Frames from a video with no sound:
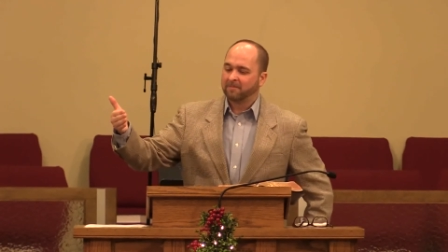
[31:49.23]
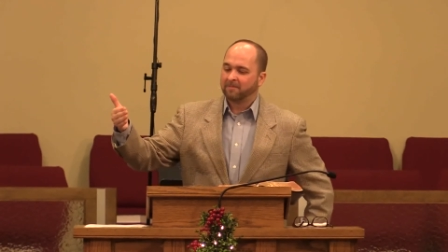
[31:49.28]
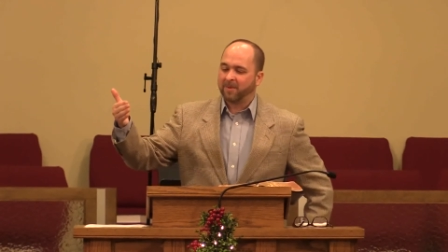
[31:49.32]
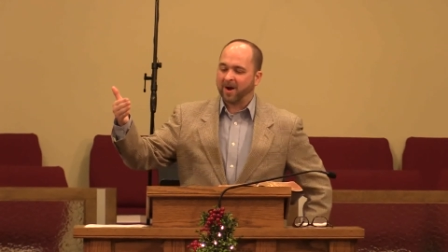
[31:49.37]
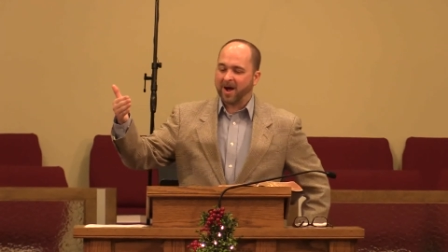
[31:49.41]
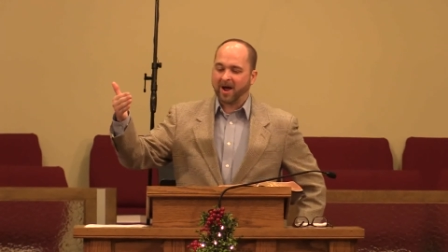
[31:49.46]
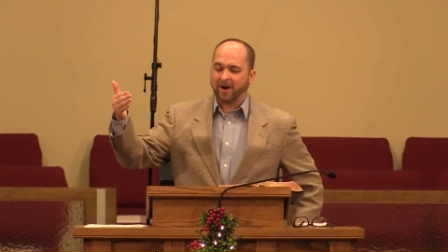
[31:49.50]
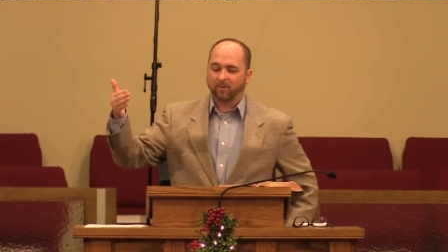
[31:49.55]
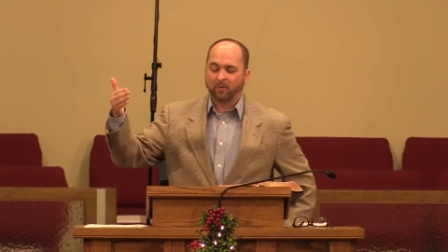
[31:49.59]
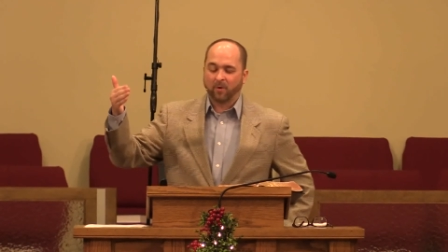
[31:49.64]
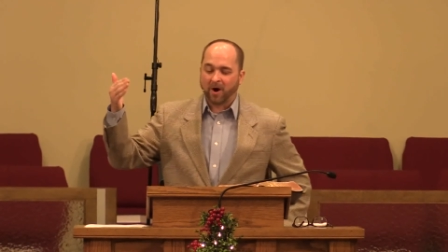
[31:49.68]

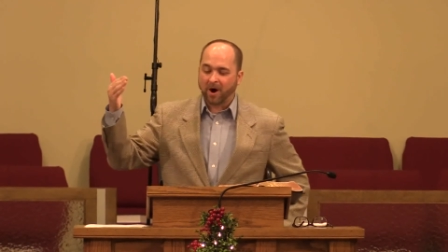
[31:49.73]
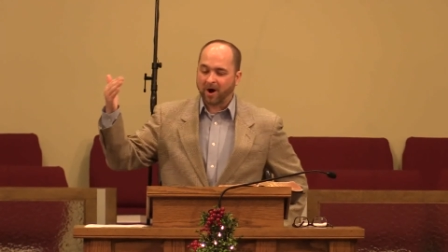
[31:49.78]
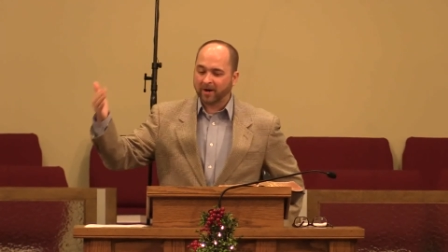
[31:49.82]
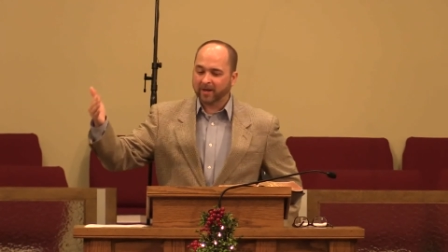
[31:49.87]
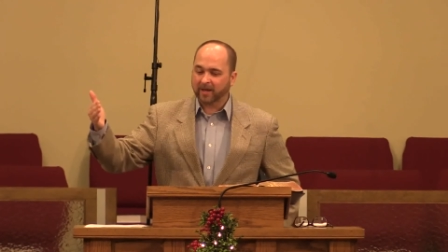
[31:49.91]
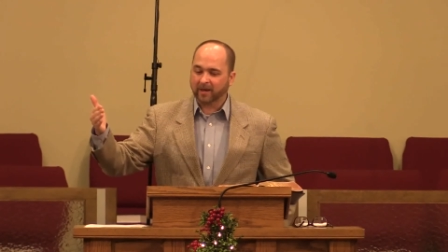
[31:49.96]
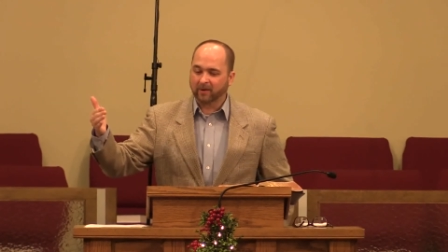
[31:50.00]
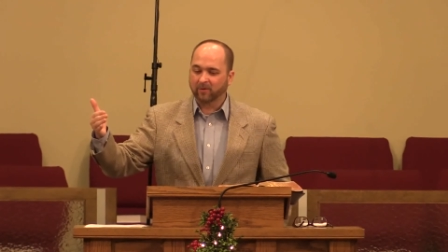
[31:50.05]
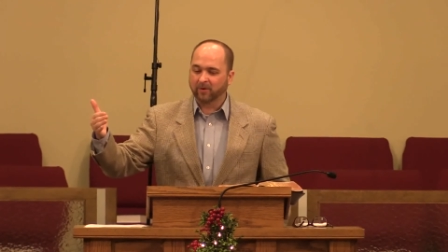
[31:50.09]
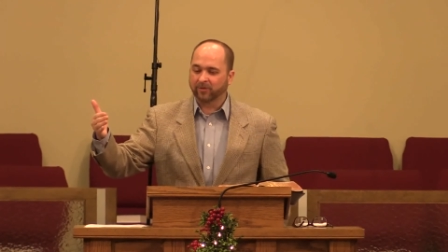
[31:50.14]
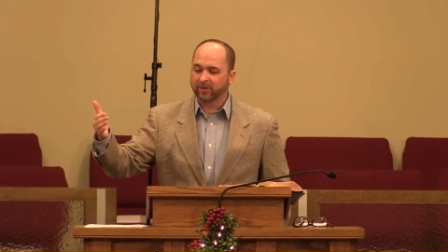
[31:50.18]
by
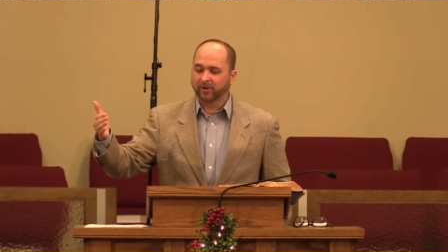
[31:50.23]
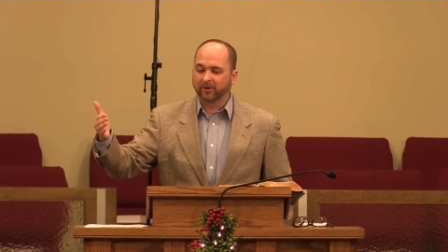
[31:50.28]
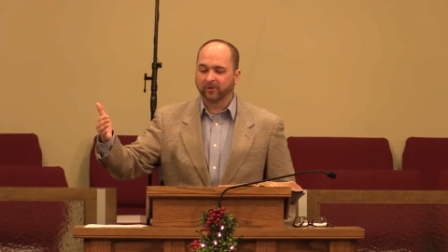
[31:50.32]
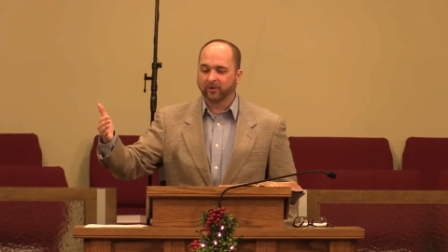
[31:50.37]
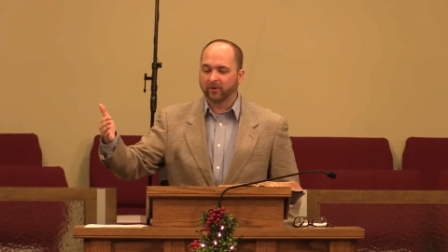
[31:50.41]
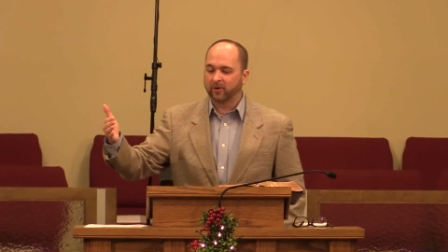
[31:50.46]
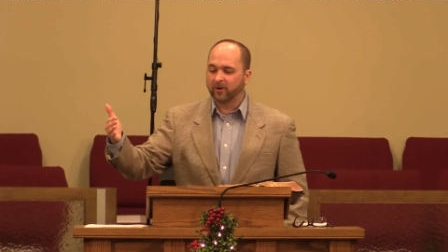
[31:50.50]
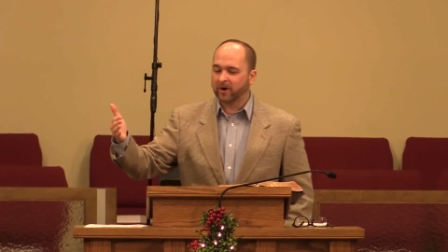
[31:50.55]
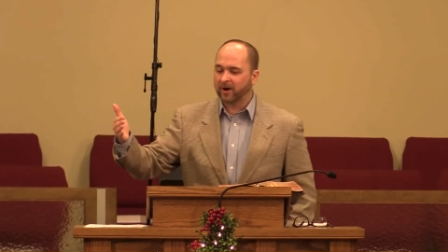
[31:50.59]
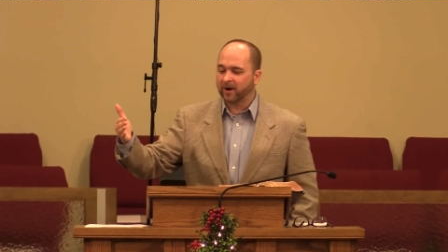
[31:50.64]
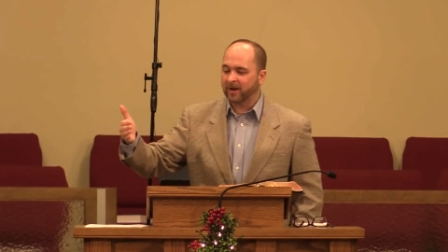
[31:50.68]
walking with the
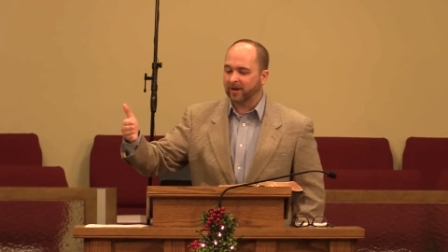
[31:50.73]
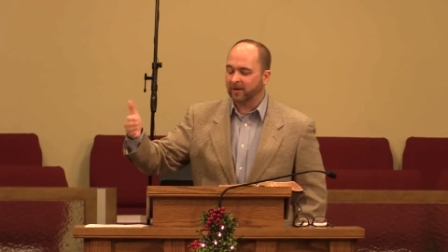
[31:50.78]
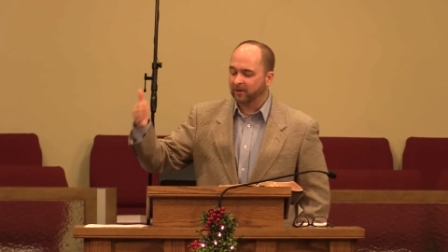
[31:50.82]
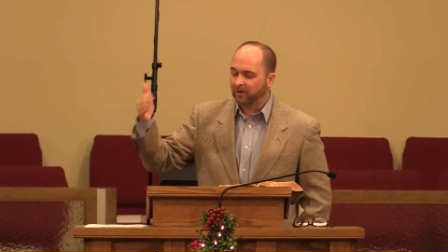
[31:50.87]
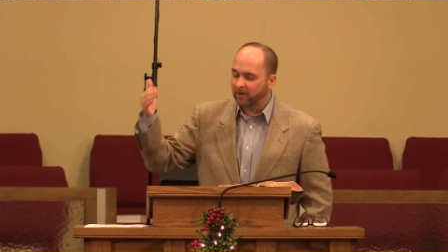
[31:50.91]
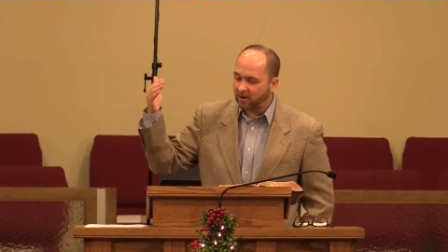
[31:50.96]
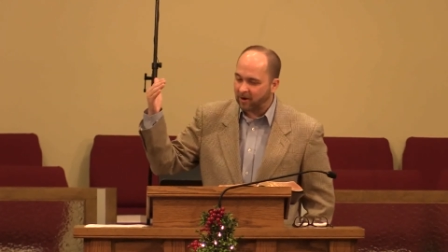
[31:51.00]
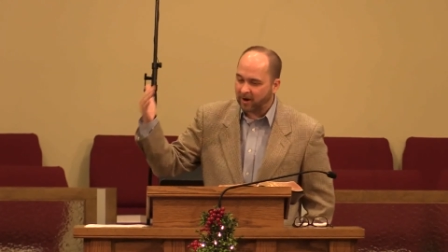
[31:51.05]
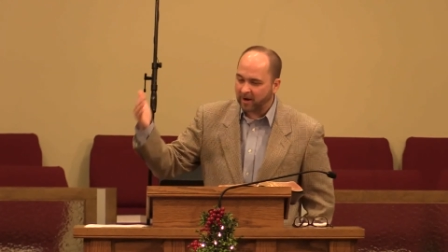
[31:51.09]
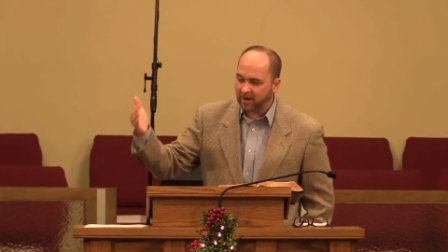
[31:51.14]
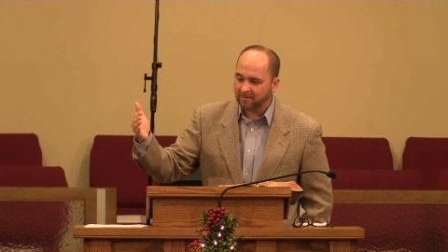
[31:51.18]
Lord and
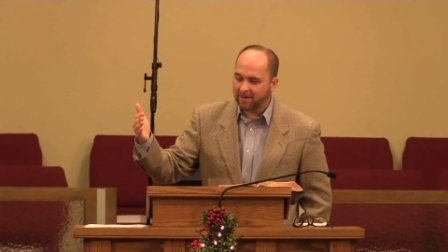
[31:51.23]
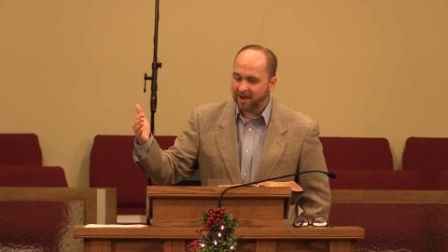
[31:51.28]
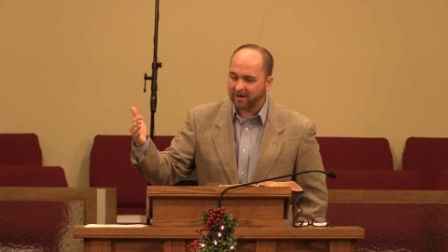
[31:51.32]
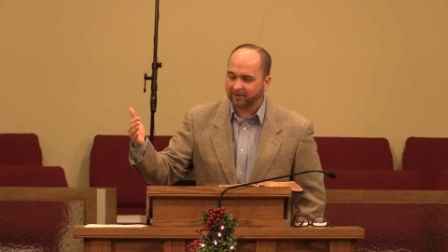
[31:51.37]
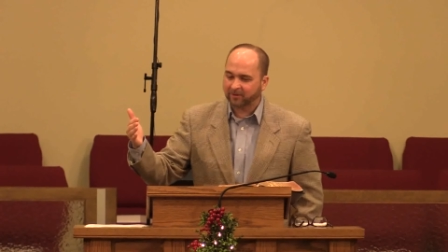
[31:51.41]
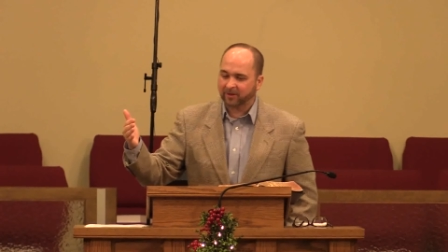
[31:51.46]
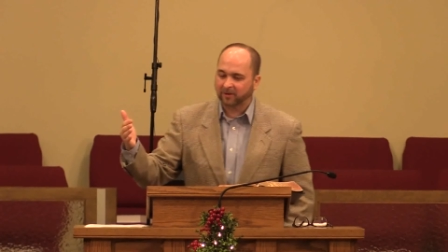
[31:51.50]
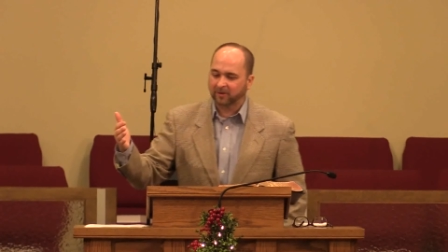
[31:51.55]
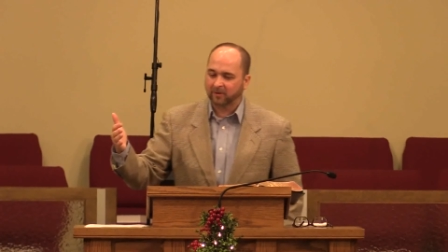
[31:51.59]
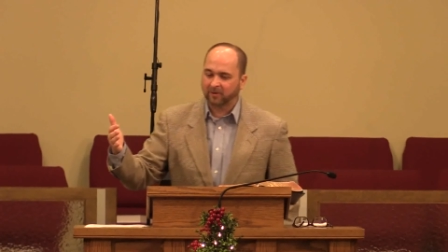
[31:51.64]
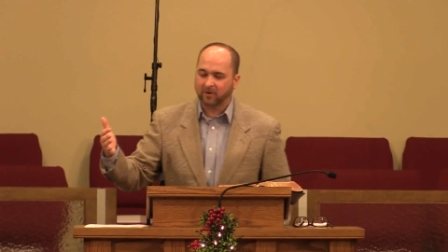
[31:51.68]
learning
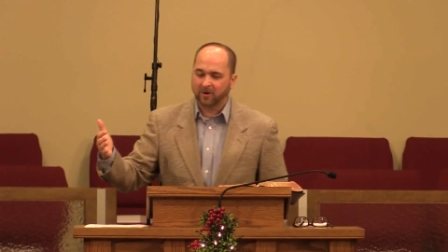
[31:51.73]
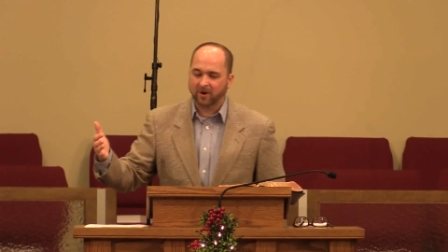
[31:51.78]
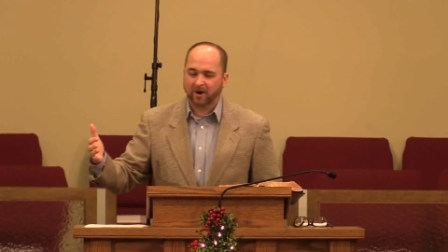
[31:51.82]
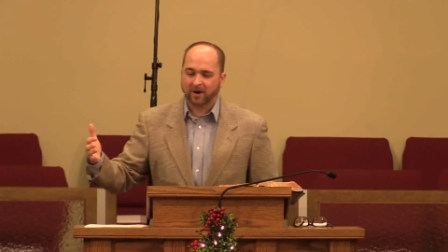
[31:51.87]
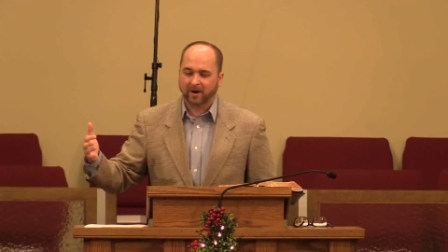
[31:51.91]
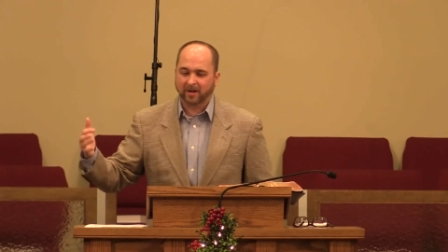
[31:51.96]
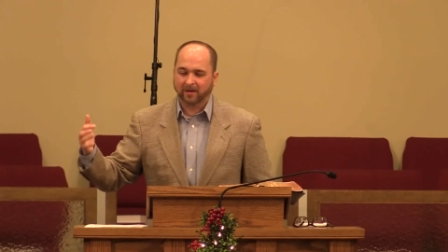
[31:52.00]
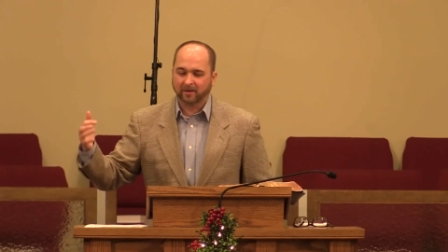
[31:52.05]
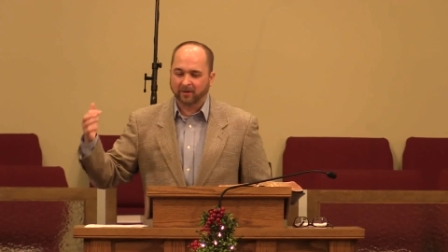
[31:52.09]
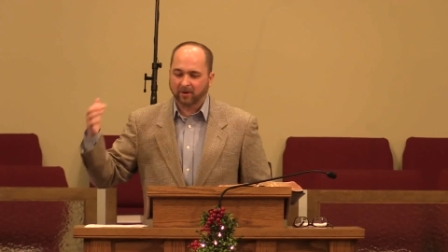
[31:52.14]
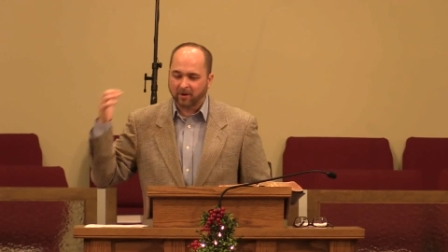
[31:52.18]
about the Lord and